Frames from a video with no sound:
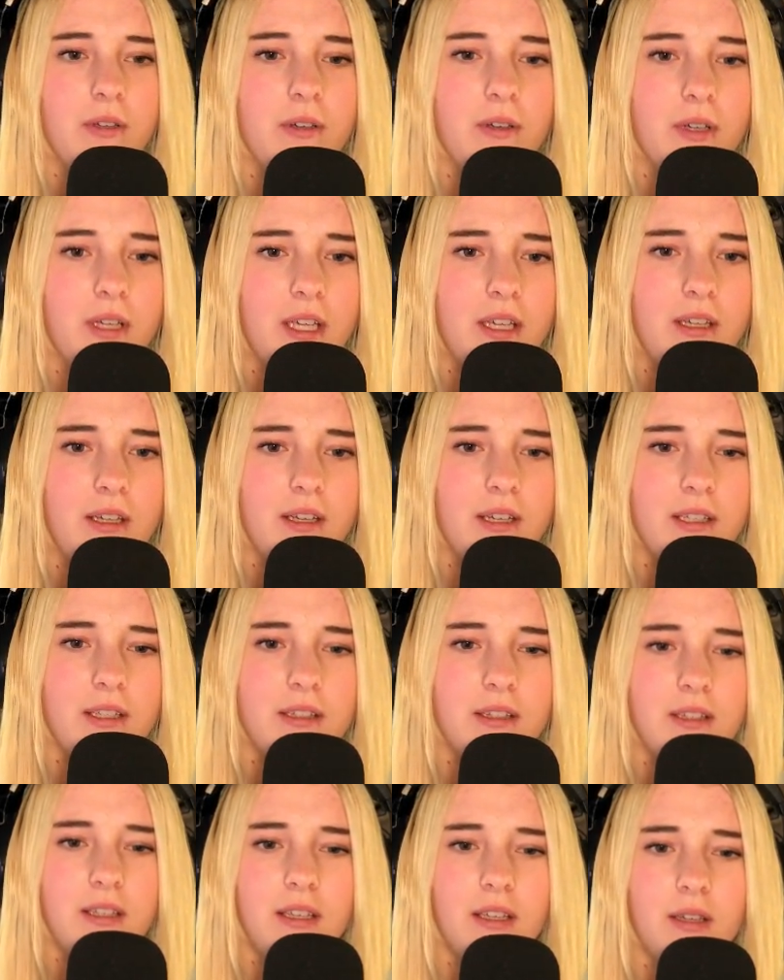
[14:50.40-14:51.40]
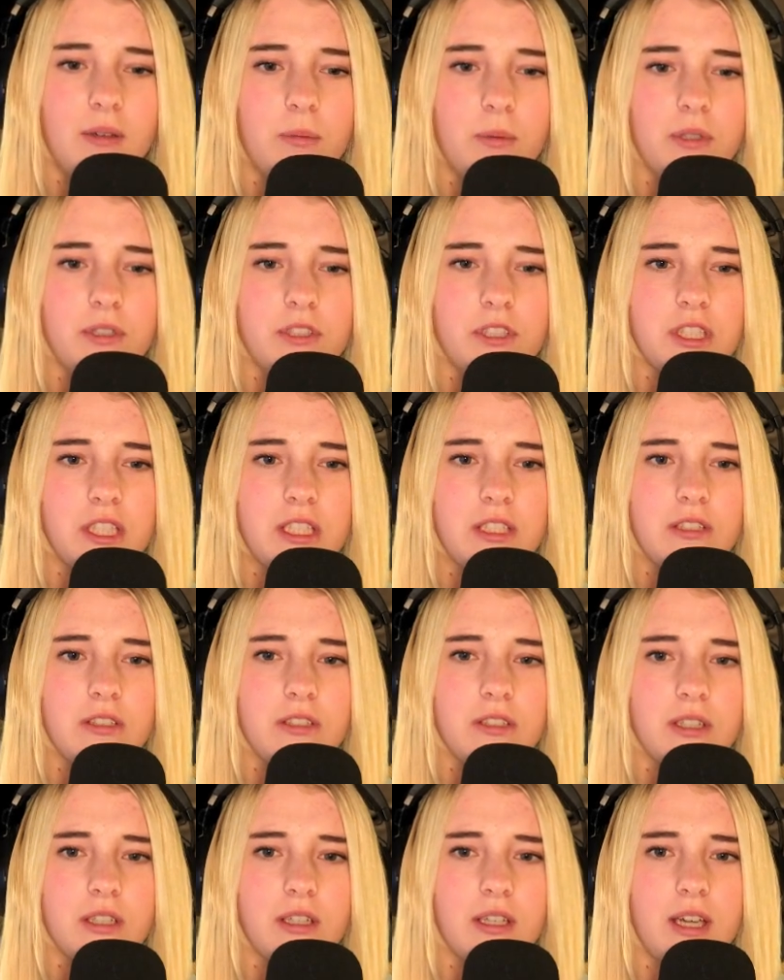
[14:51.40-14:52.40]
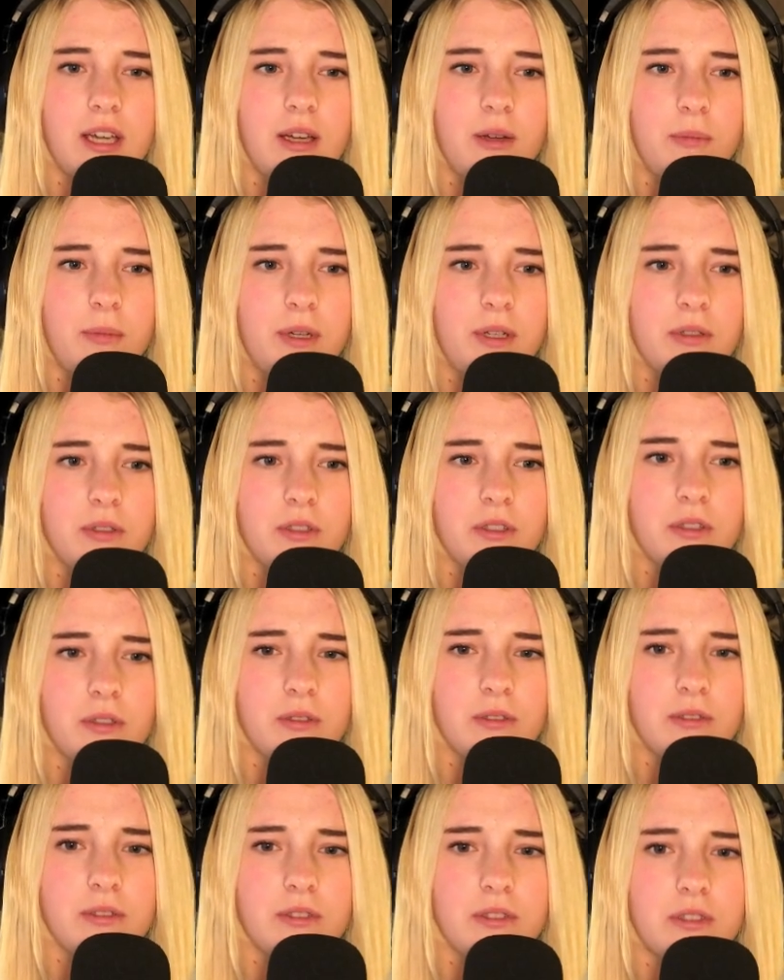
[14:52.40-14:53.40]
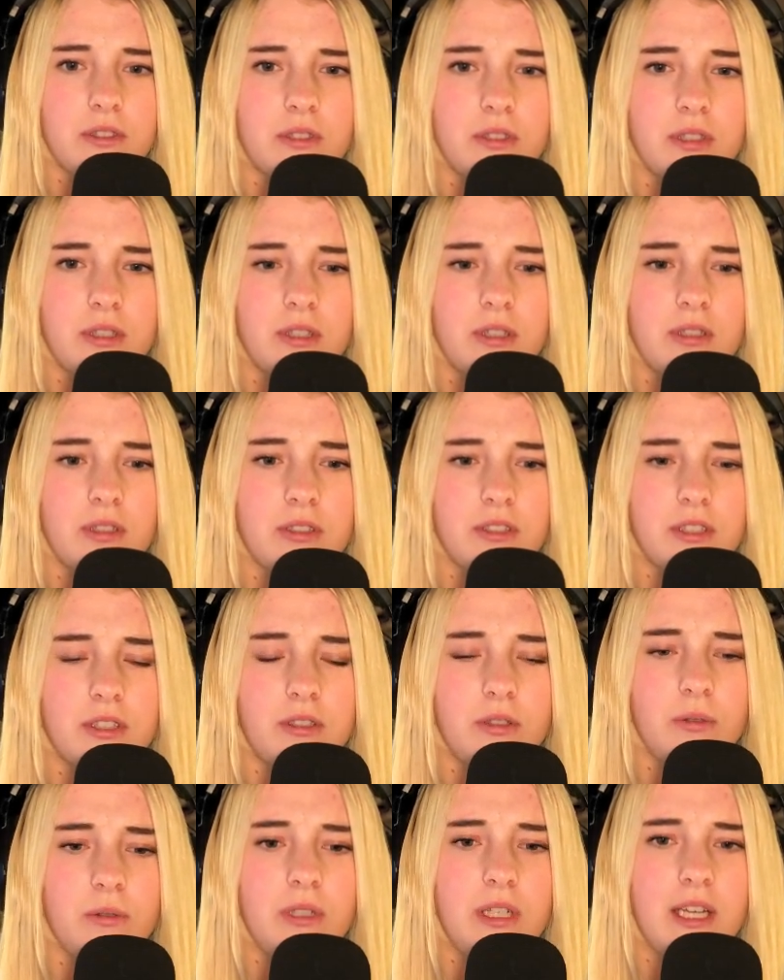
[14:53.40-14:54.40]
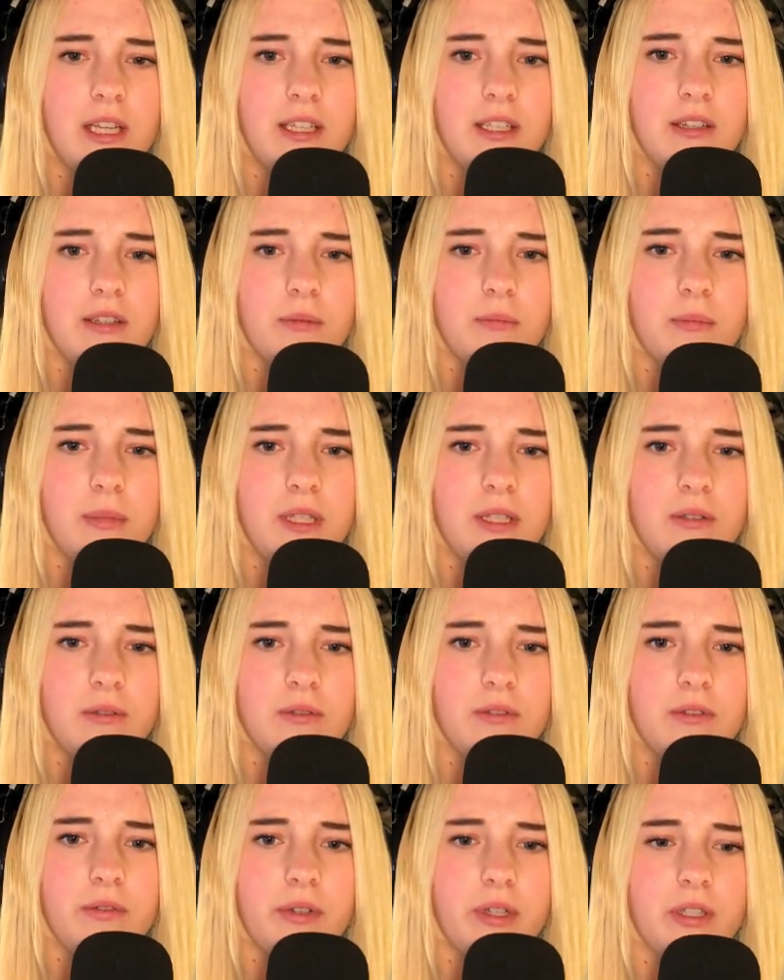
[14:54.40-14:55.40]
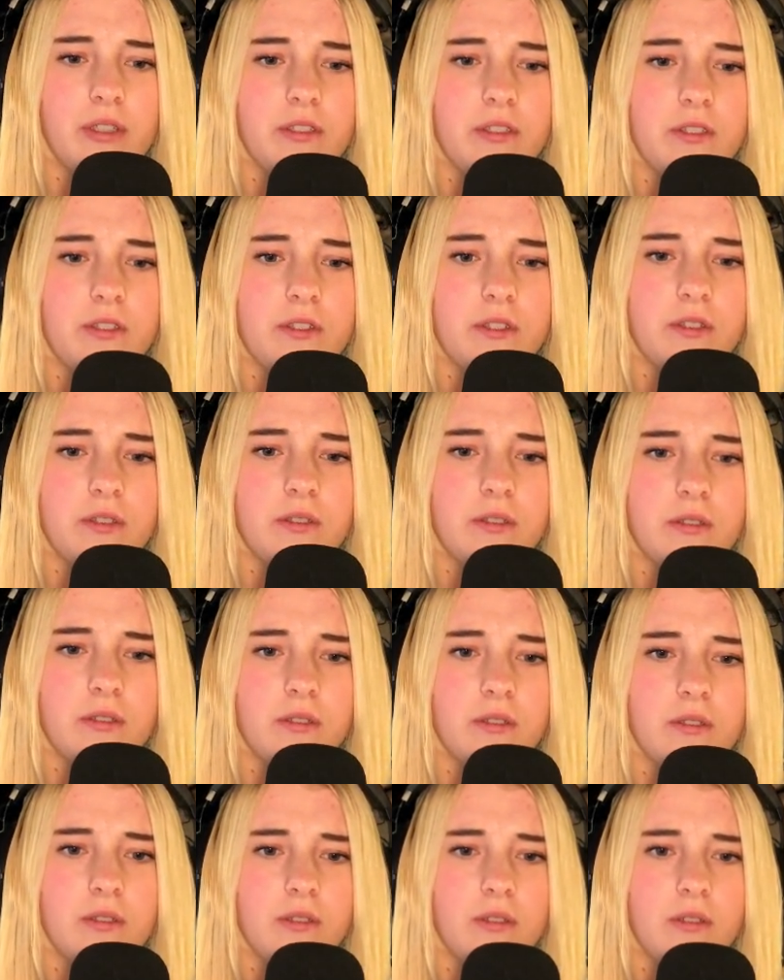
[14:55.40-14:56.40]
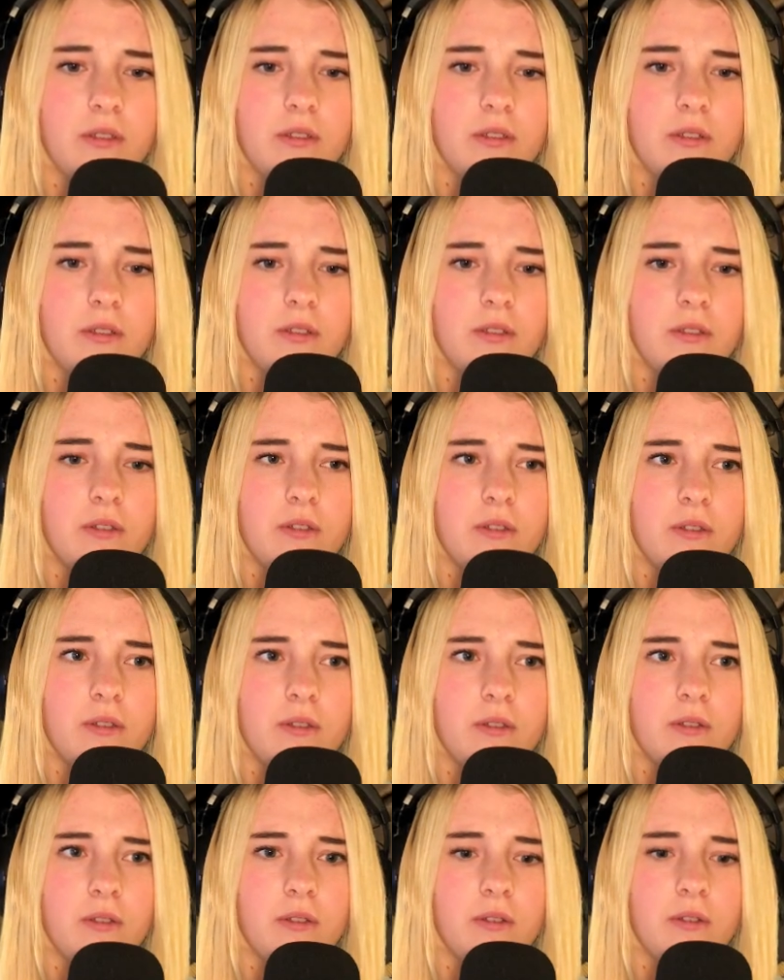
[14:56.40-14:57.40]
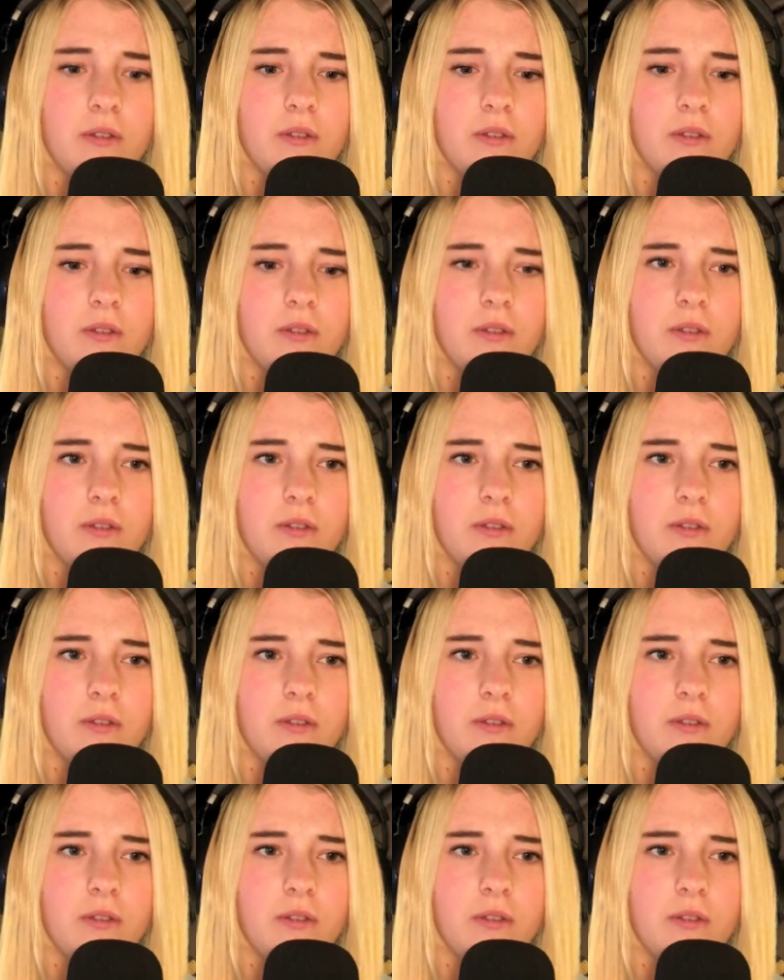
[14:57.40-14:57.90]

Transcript: Okay, I think they want to change the camera controls, because I don't like them being reversed. Come here, boy.